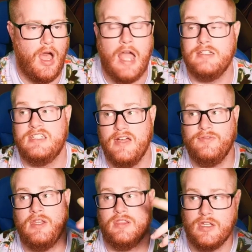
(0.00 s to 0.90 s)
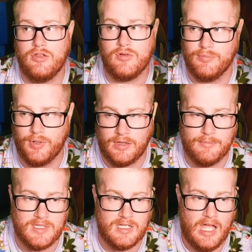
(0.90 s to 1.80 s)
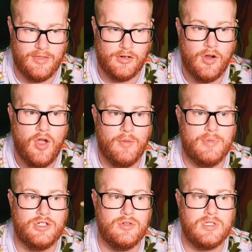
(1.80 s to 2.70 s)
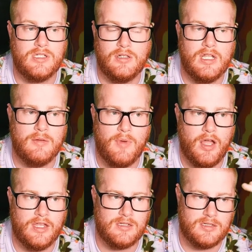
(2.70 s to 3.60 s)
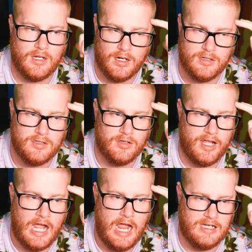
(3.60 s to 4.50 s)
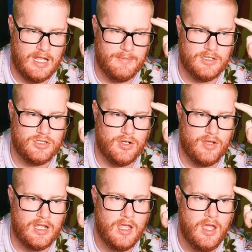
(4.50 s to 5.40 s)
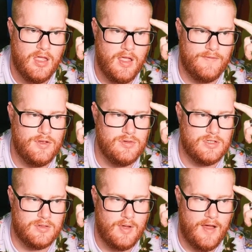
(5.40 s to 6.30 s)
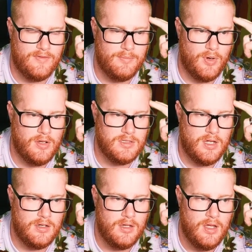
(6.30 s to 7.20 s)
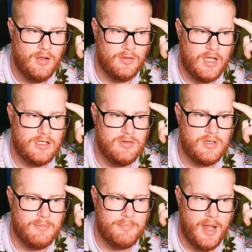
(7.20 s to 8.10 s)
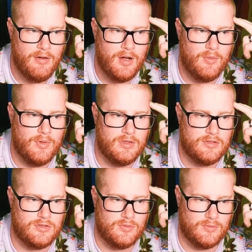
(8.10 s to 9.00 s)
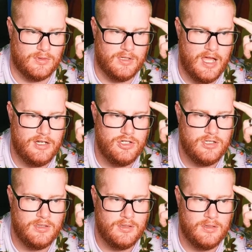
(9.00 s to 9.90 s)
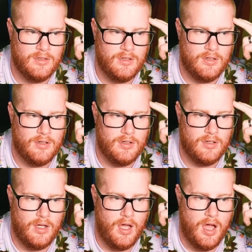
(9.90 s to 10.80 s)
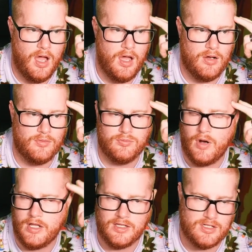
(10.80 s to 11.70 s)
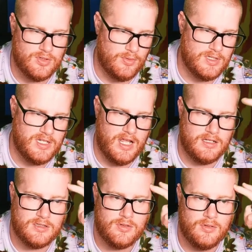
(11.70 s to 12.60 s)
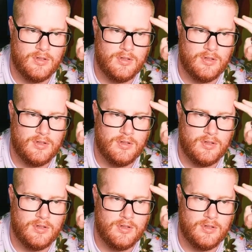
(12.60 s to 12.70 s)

I definitely think you could bring them together, but you still need a mon that's gonna do like high damage. So like if you do have the Bronzong, like you can pair it with the Sorrel Edge, running the Swords Dance.